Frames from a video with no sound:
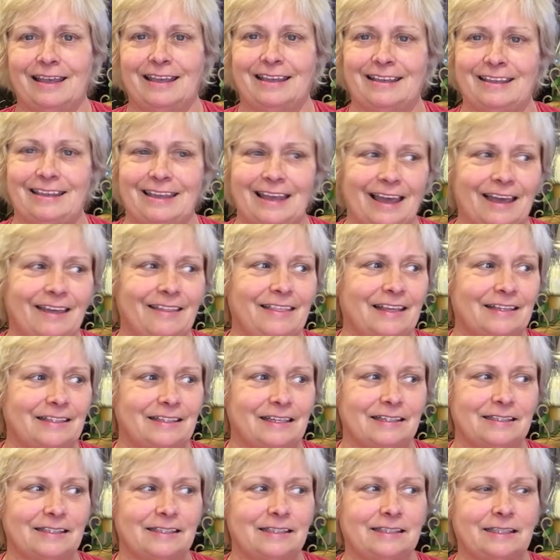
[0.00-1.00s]
Yeah, that
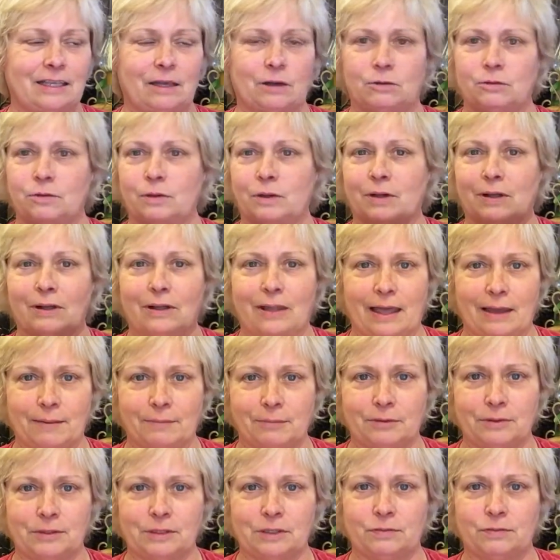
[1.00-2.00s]
doesn't sound real
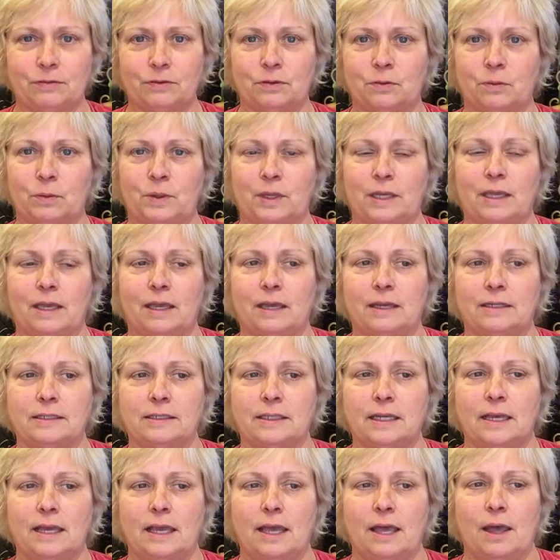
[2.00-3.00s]
glamorous for the
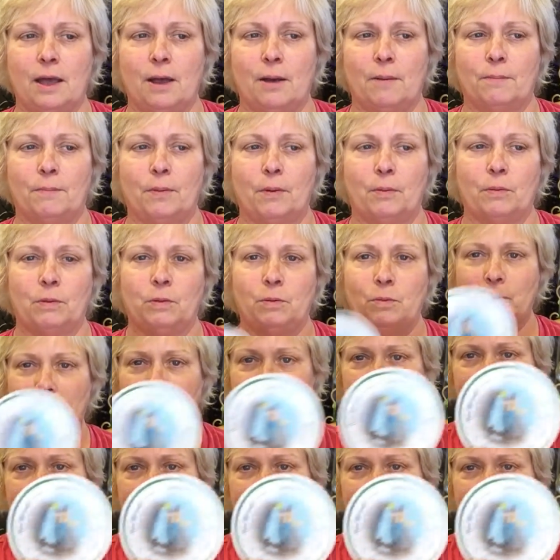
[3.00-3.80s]
weekend, but when we